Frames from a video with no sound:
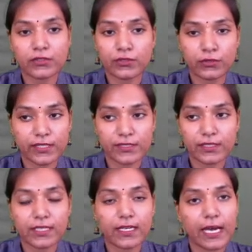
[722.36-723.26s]
you can
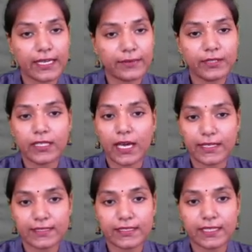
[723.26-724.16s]
see that IB,
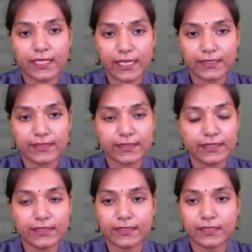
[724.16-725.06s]
IC and
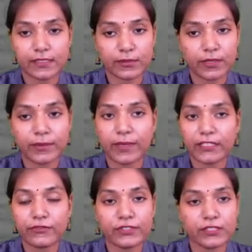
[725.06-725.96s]
IE is determined by
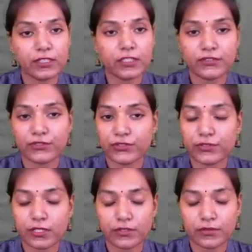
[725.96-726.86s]
the physical
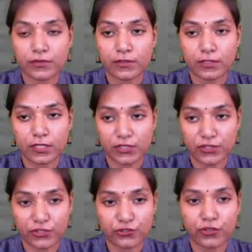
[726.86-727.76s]

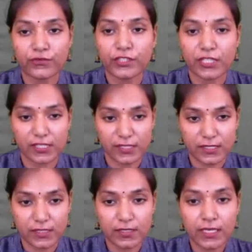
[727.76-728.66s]
construction of the
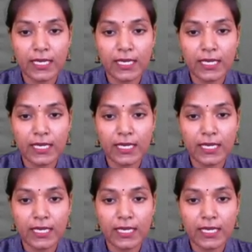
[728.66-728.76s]
transistor.